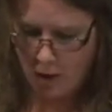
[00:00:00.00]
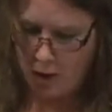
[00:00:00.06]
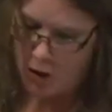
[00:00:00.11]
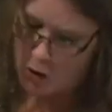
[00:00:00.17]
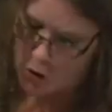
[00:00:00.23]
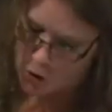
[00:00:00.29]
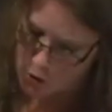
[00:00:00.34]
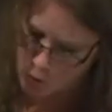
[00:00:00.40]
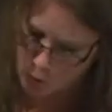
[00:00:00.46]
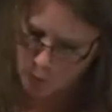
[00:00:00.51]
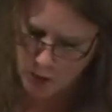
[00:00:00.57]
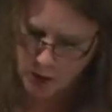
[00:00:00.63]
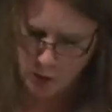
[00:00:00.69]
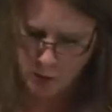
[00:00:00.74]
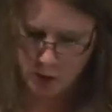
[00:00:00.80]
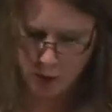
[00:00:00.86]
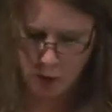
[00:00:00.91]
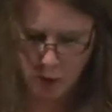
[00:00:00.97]
Who were you
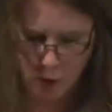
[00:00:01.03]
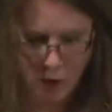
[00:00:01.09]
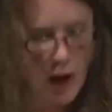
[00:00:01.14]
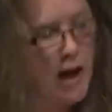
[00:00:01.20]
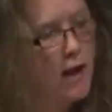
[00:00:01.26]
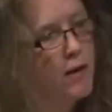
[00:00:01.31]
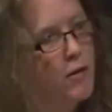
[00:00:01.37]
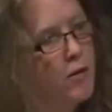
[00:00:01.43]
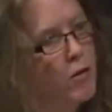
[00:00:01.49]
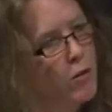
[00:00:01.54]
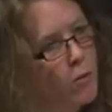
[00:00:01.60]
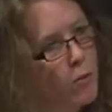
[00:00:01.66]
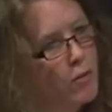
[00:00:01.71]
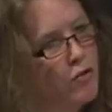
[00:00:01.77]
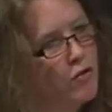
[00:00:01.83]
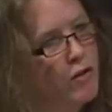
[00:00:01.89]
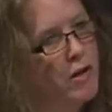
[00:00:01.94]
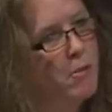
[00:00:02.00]
to her and who was
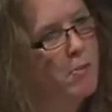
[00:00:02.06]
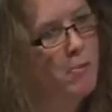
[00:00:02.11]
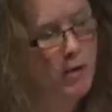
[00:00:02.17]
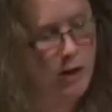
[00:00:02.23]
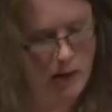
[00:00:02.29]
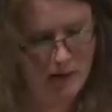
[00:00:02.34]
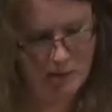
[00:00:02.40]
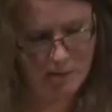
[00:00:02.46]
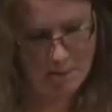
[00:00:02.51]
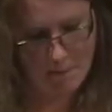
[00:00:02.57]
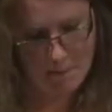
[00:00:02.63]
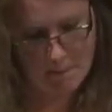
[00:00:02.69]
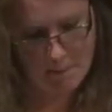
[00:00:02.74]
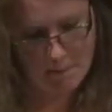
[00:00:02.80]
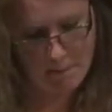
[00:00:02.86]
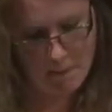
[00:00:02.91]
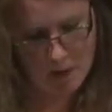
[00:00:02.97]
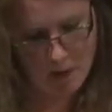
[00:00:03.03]
she to me?
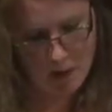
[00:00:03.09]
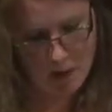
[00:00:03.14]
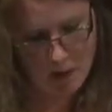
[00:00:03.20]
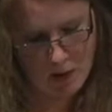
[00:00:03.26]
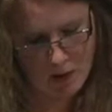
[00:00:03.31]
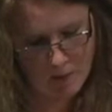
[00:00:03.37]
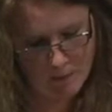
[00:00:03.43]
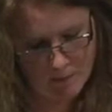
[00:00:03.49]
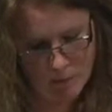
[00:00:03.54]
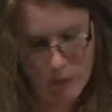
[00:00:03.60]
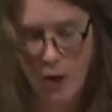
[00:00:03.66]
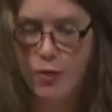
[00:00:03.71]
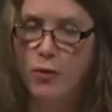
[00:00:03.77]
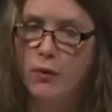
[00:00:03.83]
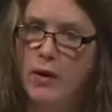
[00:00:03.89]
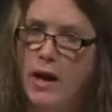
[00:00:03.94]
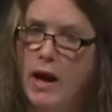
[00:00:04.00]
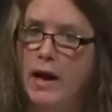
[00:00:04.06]
At
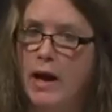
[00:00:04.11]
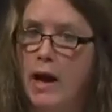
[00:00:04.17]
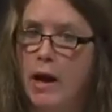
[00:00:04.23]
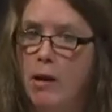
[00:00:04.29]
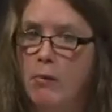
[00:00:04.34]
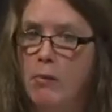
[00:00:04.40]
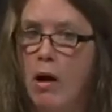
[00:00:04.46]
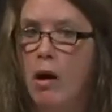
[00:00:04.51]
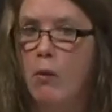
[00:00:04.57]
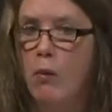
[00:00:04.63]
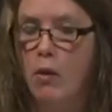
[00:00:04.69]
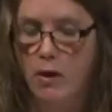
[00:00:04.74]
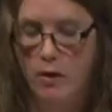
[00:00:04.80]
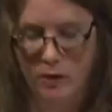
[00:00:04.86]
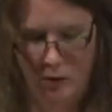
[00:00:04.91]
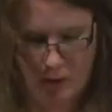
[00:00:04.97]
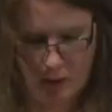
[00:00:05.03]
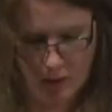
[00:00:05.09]
3 a.m., I
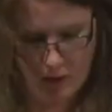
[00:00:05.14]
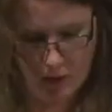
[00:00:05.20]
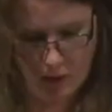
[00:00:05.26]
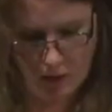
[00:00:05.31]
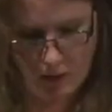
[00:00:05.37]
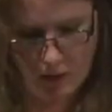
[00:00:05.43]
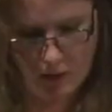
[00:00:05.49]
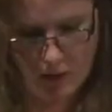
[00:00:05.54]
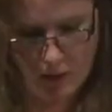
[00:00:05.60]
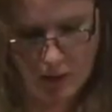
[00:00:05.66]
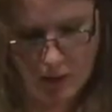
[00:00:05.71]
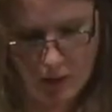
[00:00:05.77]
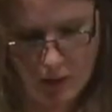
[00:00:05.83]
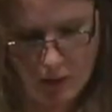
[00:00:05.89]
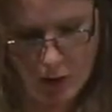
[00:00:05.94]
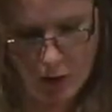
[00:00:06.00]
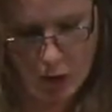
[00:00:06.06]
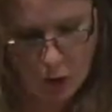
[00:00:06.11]
wonder.
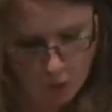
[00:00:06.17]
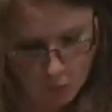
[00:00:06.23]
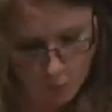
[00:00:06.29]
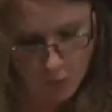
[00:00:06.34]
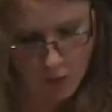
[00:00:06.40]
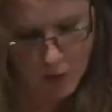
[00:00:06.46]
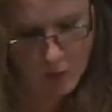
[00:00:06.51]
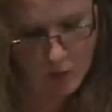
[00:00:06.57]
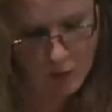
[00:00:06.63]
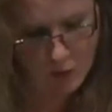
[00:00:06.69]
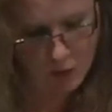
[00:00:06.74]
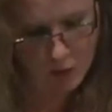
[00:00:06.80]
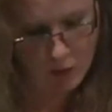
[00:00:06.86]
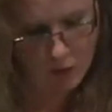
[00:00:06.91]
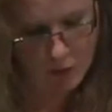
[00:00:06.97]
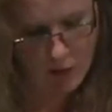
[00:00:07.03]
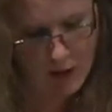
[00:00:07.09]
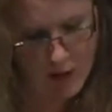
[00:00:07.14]
Who were you to
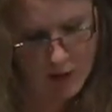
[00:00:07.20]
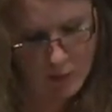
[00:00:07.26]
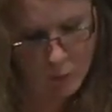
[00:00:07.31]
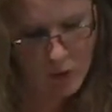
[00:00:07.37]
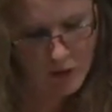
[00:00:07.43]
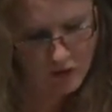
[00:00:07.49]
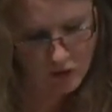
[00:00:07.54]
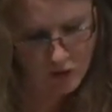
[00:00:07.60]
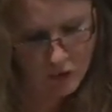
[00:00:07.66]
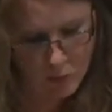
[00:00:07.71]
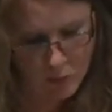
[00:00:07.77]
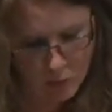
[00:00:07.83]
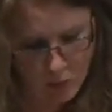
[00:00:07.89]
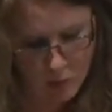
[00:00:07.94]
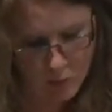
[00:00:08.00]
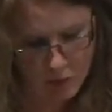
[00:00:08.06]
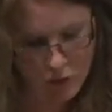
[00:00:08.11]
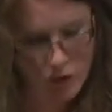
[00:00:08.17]
her and what did you
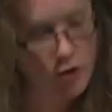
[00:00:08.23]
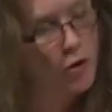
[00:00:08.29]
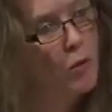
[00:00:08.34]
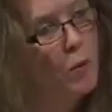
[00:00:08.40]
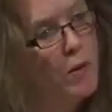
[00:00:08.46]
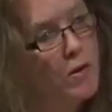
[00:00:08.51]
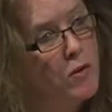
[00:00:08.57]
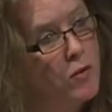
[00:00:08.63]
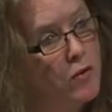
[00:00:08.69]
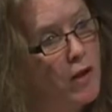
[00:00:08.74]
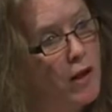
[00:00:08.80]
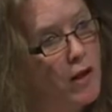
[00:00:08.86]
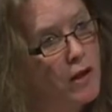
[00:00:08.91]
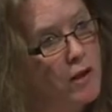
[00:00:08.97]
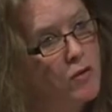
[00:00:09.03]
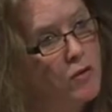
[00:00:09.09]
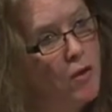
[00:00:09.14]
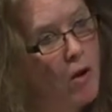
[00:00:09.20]
murmur to her when you
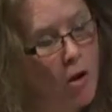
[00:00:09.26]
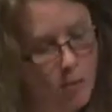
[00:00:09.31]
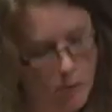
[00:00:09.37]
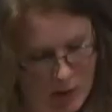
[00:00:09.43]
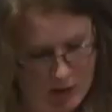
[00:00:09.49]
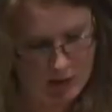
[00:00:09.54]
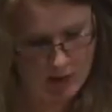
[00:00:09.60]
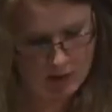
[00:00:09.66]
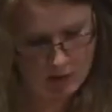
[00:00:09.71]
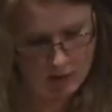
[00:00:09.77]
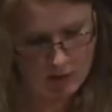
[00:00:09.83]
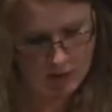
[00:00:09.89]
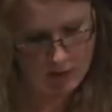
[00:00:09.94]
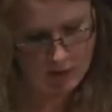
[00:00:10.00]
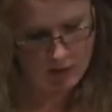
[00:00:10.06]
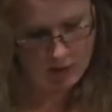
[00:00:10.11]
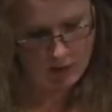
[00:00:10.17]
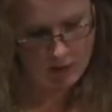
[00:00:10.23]
suddenly saw me?
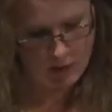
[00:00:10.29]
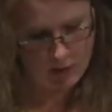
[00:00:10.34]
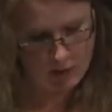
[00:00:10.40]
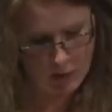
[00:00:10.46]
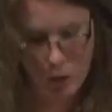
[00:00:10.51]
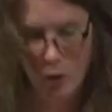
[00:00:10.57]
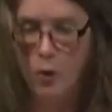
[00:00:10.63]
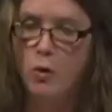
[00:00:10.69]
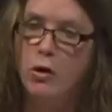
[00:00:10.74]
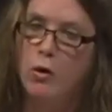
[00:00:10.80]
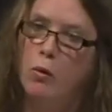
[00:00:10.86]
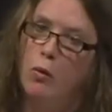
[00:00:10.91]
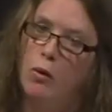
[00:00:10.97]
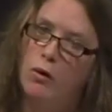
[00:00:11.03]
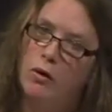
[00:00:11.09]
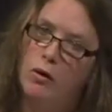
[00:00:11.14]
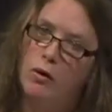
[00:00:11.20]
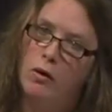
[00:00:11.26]
Who you
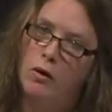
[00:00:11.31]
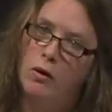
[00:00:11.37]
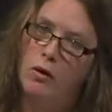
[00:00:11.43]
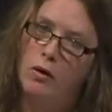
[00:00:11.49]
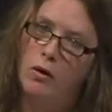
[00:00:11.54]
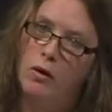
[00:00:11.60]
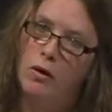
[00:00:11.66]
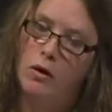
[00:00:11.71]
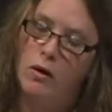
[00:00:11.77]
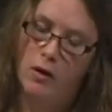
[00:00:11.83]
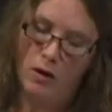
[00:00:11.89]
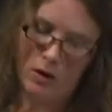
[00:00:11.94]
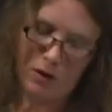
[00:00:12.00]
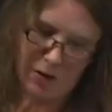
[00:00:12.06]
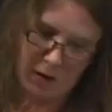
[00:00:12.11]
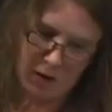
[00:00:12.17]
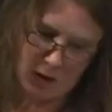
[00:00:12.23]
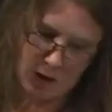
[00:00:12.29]
were to her?
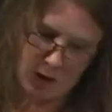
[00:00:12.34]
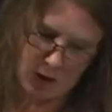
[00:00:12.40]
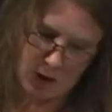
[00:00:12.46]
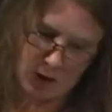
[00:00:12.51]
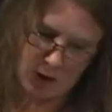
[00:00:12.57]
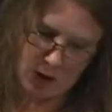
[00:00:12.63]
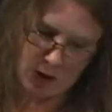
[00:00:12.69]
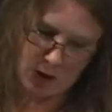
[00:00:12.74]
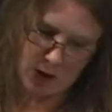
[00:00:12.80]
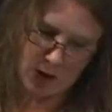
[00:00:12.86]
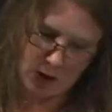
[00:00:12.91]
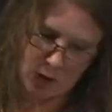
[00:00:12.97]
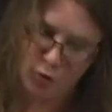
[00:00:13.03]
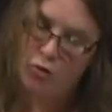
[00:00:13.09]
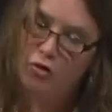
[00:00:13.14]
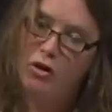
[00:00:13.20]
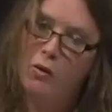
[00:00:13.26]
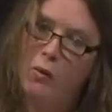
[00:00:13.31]
And who
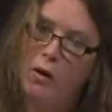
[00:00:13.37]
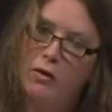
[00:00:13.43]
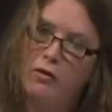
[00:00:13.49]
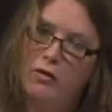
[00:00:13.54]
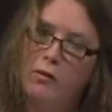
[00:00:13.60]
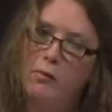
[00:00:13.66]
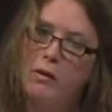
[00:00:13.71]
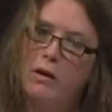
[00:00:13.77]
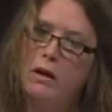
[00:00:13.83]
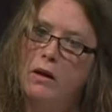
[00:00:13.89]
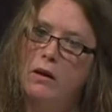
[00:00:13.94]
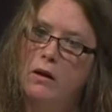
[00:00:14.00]
she was to me?